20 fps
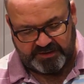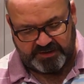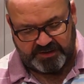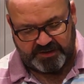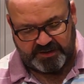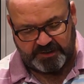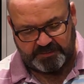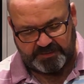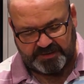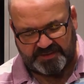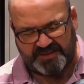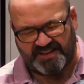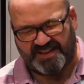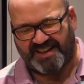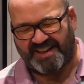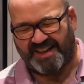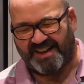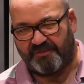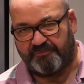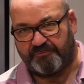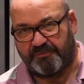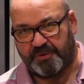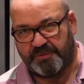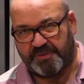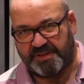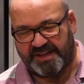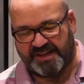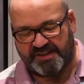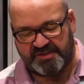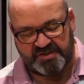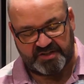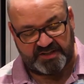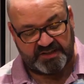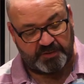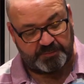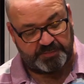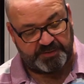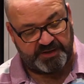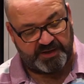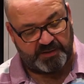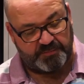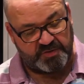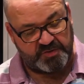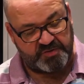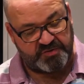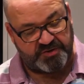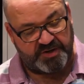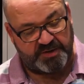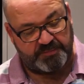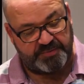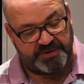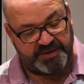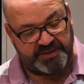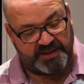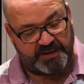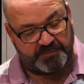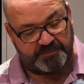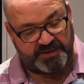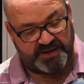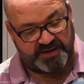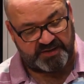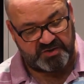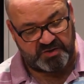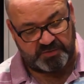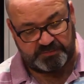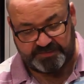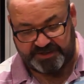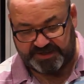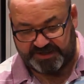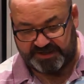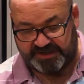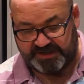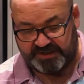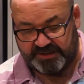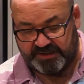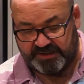And I think it kind of ruined the edge a little bit. I must try and bring that back someday.